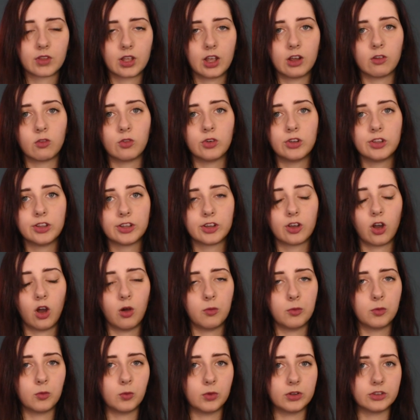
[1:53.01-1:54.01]
A really
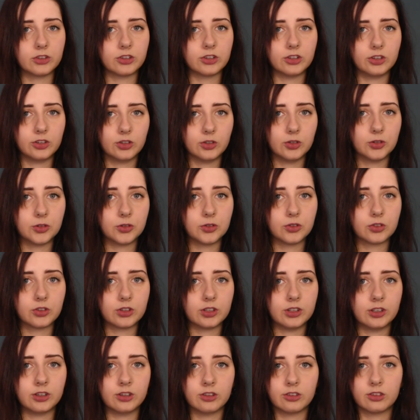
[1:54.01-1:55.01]
common one to use
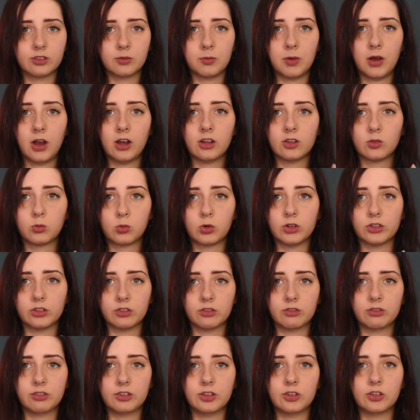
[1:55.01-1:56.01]
is the past,
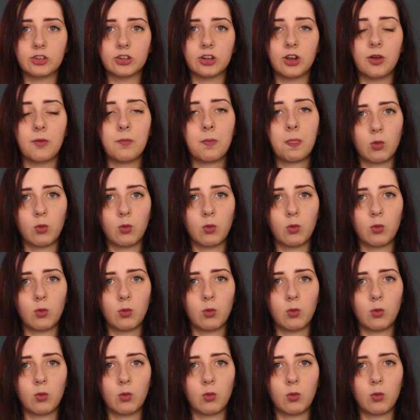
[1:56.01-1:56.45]
present, future,